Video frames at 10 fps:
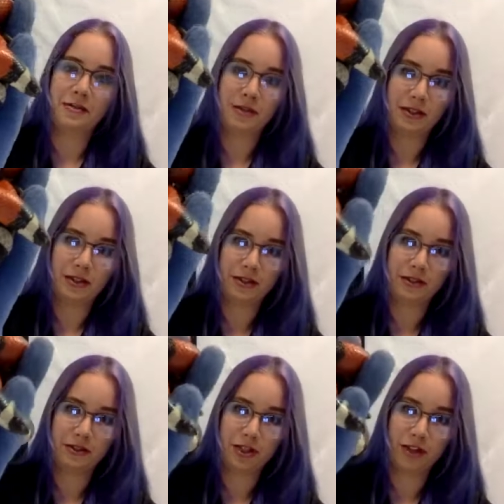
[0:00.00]
but
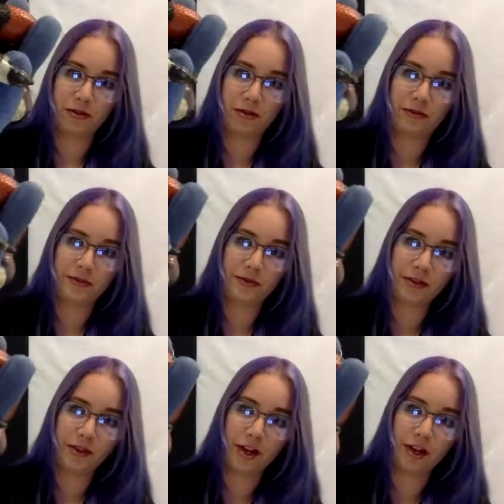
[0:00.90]
these general
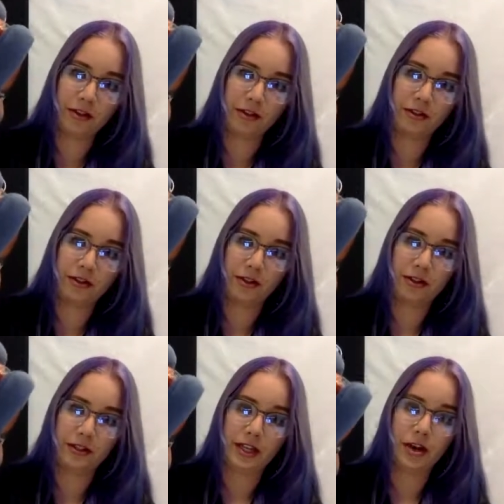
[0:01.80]
colors, they're going
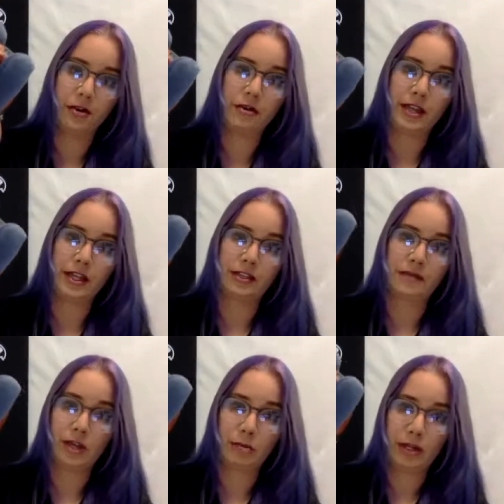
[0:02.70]
to say, oh, that's
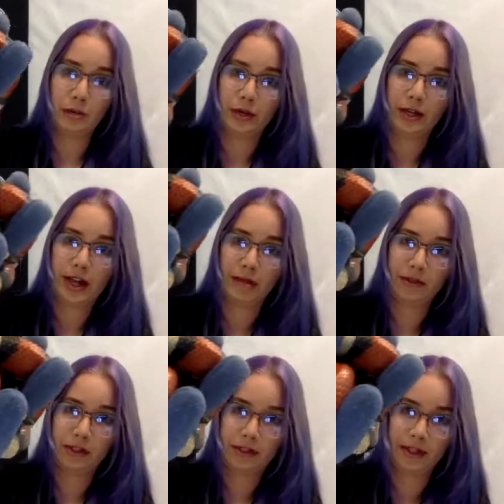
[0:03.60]
the venomous one. I'm
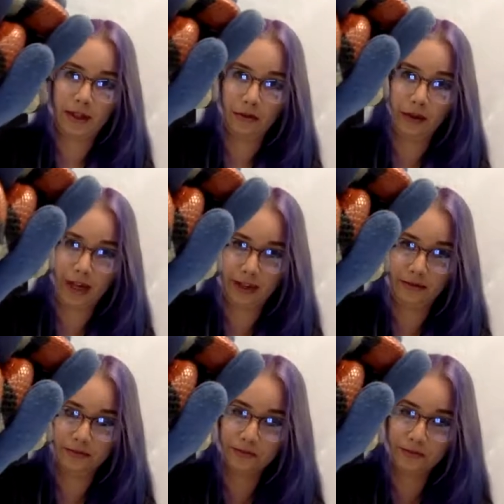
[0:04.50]
going to stay away.